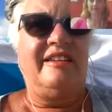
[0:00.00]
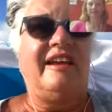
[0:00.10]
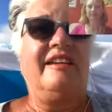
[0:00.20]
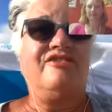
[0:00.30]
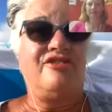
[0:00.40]

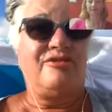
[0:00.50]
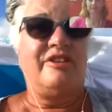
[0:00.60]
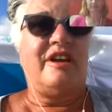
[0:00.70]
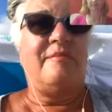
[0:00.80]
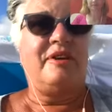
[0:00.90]
Like in
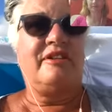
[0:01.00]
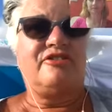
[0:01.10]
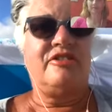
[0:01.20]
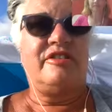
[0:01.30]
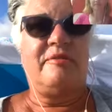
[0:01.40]
Teresa,
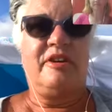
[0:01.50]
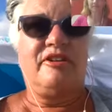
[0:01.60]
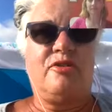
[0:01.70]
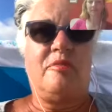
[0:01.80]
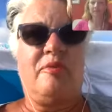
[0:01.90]
Teresa, I'm gonna
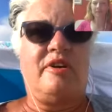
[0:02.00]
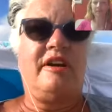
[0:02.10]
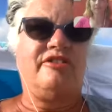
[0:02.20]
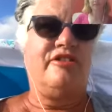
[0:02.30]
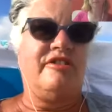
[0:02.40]

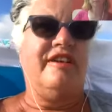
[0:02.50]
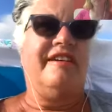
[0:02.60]
incorporate your,